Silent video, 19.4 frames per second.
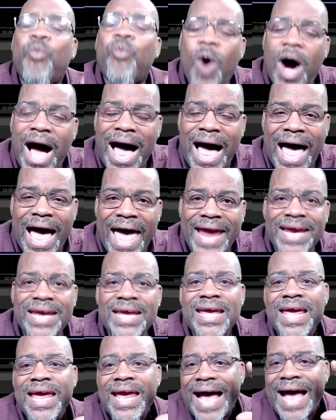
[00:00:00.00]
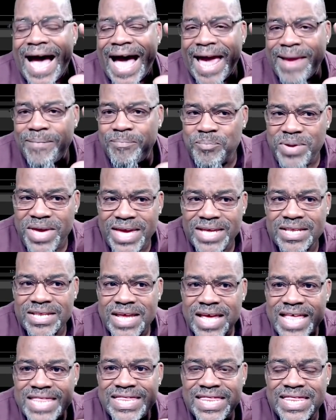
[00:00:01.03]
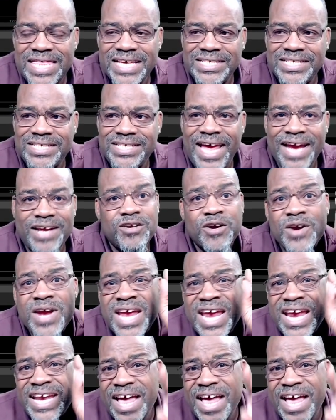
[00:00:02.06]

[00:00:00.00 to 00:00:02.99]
why I picked this sector.